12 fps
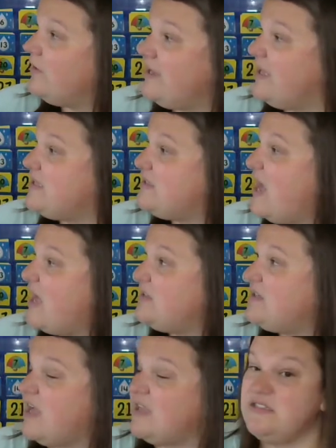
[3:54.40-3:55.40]
It's not
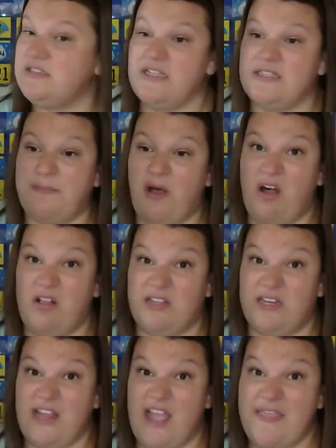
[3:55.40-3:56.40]
dust, it's
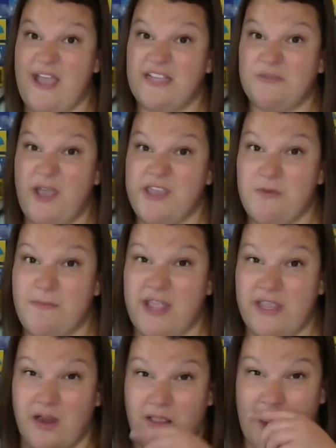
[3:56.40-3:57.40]
pollen. And that's why you might
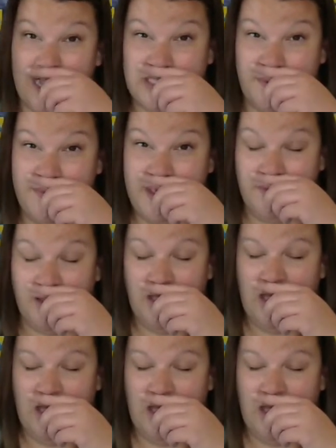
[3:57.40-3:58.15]
hear lots of people